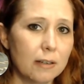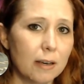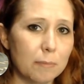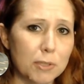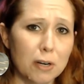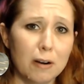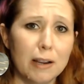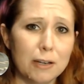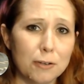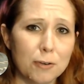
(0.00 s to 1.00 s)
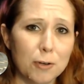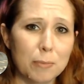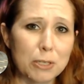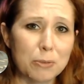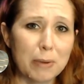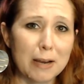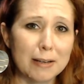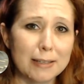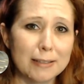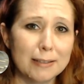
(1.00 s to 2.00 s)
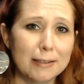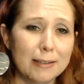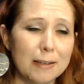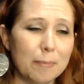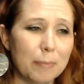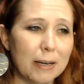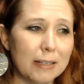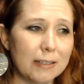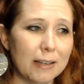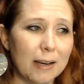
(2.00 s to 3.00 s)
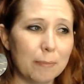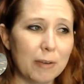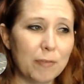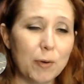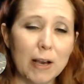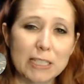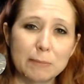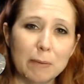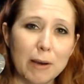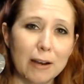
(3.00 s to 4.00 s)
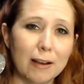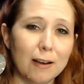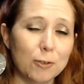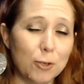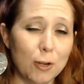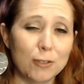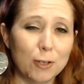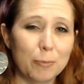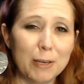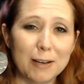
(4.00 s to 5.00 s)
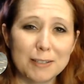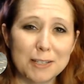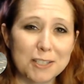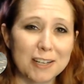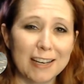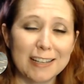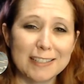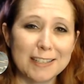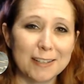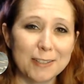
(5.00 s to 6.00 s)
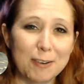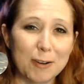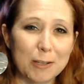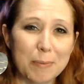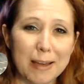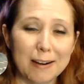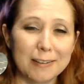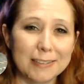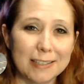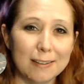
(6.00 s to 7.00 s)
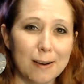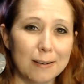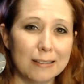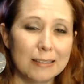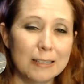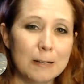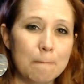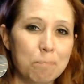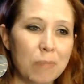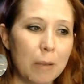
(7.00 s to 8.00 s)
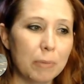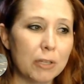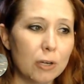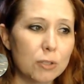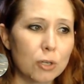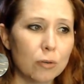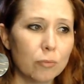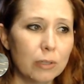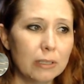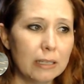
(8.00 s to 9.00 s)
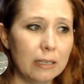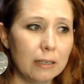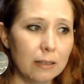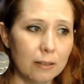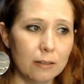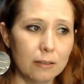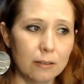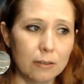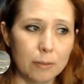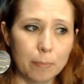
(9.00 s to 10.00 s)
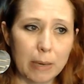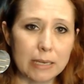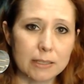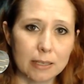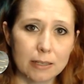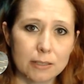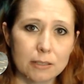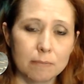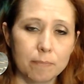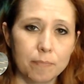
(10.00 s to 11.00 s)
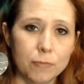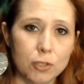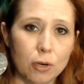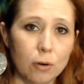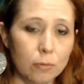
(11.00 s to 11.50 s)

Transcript: Sorry, I don't know much about it. But if you ask me about Adobe Audition, I can tell you all about it all day long. But those are really the basics. So,